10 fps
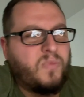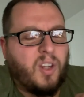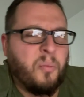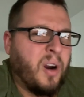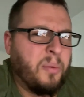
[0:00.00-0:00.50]

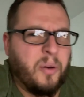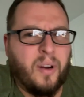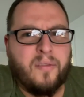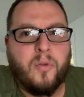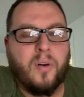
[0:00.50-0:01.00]
probably
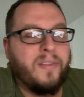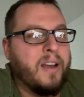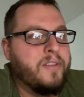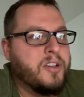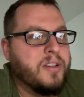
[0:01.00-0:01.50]
around 4 or
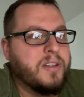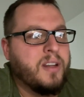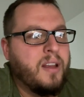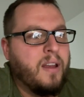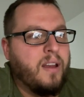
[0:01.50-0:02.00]
5 inches.
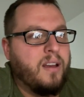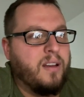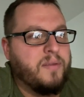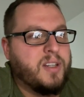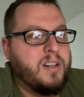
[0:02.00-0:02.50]

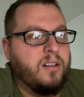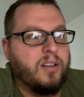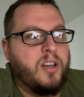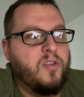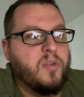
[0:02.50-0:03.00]
Still a
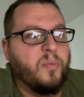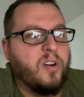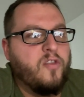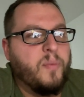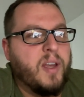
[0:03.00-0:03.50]
huge
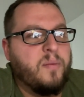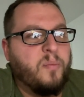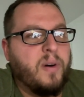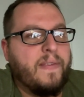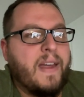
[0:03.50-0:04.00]
improvement,
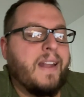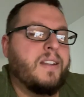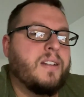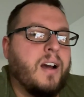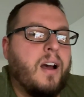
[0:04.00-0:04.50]
but that
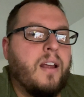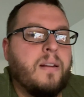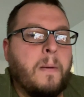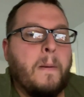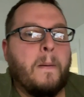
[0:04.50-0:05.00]
is not
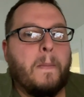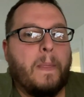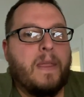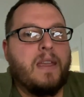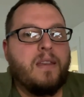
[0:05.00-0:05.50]

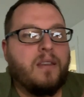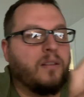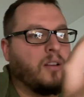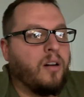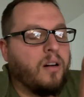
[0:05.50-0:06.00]
the
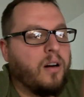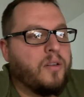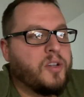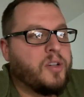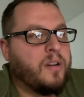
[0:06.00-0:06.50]

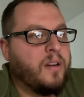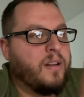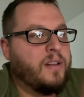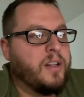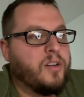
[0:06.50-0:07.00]
large
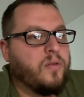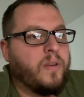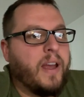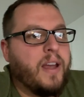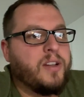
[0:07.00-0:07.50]
digital
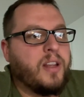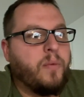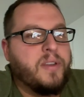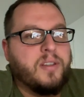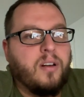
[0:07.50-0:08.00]
gauge that
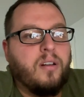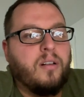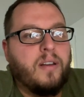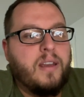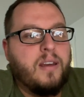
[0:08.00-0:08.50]
we
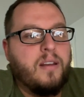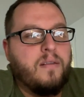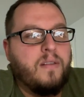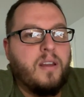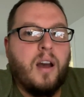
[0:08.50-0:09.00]
saw
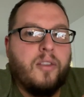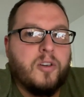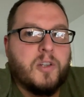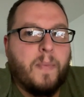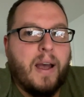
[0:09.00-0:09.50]
in the other
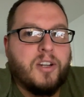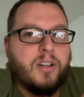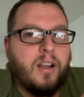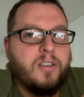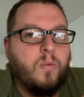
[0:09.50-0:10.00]
spy
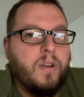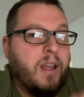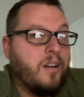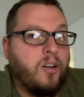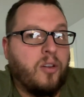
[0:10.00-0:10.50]
shots,
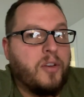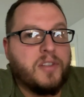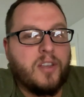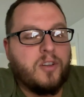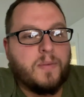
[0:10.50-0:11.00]
and all those
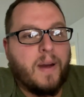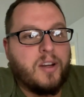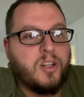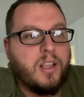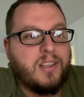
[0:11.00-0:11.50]
other spy
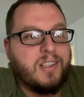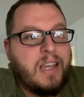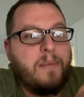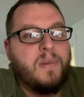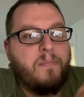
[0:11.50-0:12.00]
shots
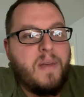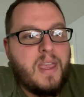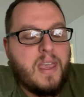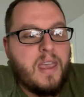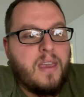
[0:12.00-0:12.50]
seem to
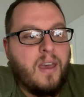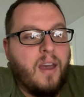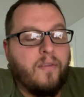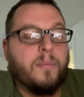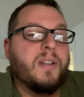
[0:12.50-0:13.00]
be
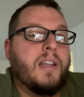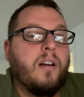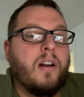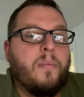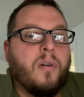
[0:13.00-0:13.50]
from the
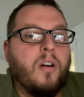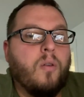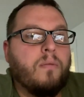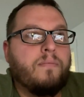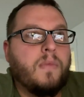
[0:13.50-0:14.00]
TRD Pro.
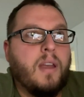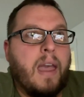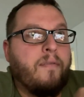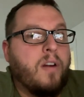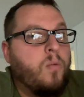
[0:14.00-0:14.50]

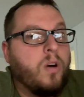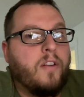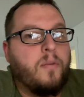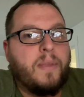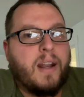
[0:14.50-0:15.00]
Every one
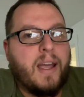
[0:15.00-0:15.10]
of them that I